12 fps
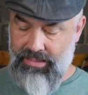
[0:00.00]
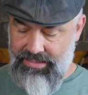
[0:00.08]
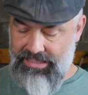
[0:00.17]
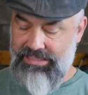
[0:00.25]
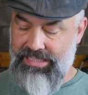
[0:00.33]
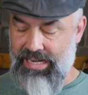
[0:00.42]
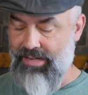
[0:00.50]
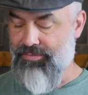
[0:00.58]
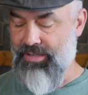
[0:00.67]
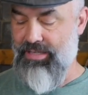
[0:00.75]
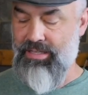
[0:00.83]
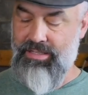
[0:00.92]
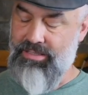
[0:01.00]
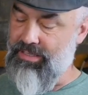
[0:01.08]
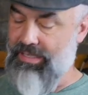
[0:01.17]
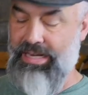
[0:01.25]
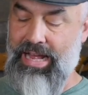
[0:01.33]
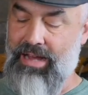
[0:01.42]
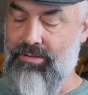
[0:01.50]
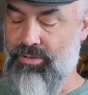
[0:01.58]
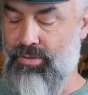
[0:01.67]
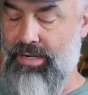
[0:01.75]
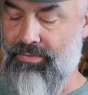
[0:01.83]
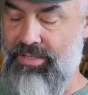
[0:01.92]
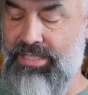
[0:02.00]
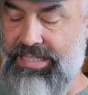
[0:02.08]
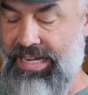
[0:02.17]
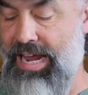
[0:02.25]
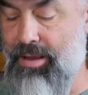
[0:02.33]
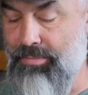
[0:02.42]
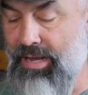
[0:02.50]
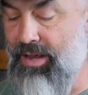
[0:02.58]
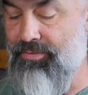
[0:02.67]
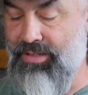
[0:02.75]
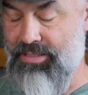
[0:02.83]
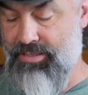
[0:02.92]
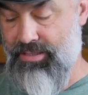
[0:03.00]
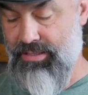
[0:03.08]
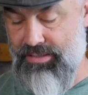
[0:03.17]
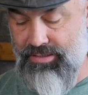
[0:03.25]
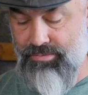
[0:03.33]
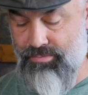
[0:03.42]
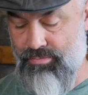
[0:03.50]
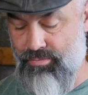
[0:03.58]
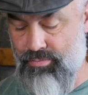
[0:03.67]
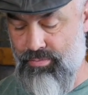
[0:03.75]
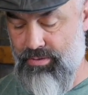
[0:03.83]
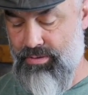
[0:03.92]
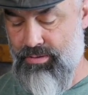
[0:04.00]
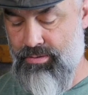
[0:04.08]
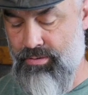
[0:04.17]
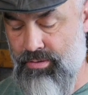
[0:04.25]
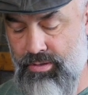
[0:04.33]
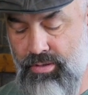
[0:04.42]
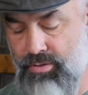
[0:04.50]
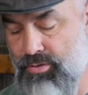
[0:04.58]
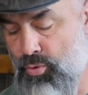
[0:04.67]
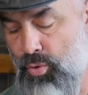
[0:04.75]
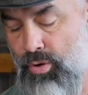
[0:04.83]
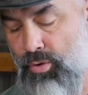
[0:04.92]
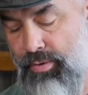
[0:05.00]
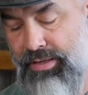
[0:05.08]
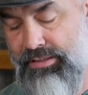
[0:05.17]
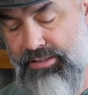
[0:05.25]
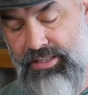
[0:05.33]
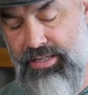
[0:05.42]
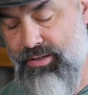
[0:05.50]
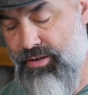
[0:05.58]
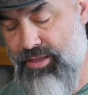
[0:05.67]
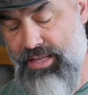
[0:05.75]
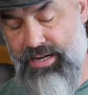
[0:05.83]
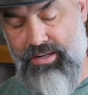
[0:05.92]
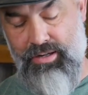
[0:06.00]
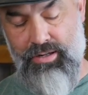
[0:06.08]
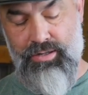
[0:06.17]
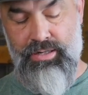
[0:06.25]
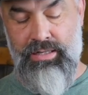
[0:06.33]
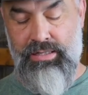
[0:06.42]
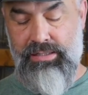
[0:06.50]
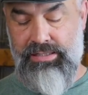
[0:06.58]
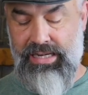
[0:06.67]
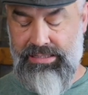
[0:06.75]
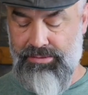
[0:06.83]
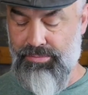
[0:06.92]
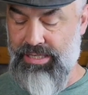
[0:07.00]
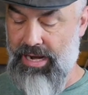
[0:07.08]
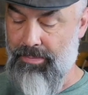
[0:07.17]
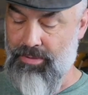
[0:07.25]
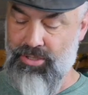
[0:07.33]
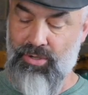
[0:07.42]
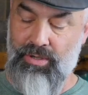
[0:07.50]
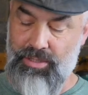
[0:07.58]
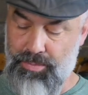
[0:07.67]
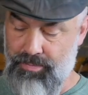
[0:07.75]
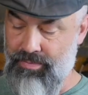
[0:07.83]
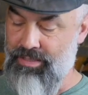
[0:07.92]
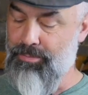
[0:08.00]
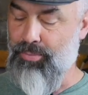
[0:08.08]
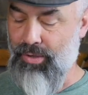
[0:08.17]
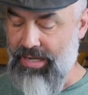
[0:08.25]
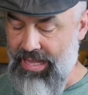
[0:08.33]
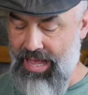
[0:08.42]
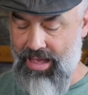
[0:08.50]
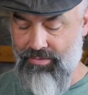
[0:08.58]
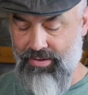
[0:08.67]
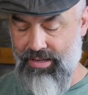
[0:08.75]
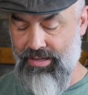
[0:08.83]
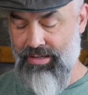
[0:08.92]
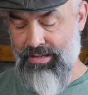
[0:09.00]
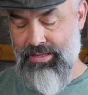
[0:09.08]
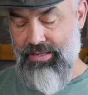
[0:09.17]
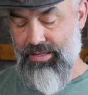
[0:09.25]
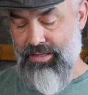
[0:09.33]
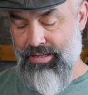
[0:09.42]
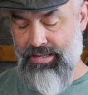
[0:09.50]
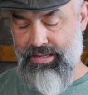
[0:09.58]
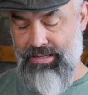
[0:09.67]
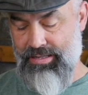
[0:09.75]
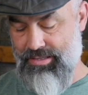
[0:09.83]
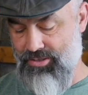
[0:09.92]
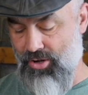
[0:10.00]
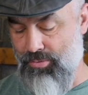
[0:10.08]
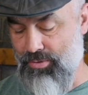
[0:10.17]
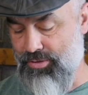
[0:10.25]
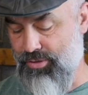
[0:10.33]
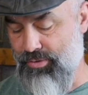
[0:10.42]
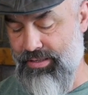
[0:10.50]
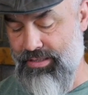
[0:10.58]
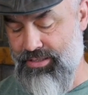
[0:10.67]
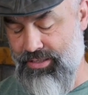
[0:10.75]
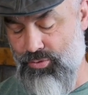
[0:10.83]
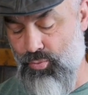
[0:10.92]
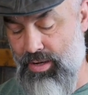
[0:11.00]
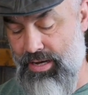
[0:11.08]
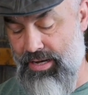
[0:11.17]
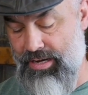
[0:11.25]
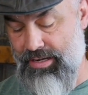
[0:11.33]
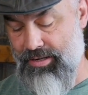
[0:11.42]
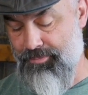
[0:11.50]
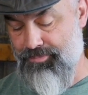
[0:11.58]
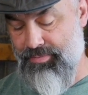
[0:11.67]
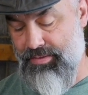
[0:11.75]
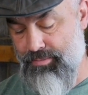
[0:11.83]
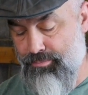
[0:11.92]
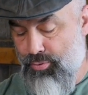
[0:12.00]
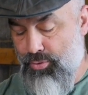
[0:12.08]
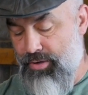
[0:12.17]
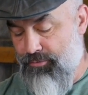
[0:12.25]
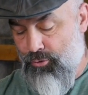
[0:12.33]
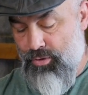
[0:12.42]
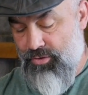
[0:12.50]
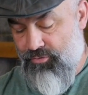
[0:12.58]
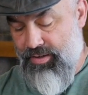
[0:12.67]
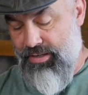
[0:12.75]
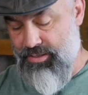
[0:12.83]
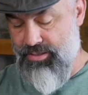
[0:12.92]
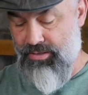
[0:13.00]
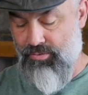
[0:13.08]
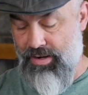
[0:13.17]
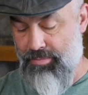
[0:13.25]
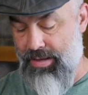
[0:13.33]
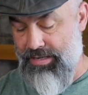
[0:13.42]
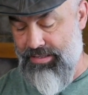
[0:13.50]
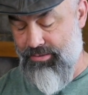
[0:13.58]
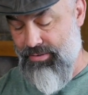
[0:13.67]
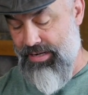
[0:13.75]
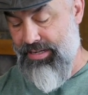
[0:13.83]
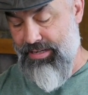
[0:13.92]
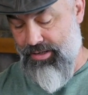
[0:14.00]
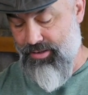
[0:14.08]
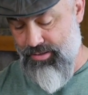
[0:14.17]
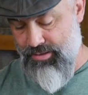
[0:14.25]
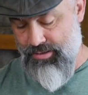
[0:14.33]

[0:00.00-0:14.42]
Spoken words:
this knife is an outdoor knife. This is a camp knife. It's 1/4 inch thick or thicker. It's got some taper to it. It's pretty heavy. It is almost 3 inches wide, brute deforged finish, and right here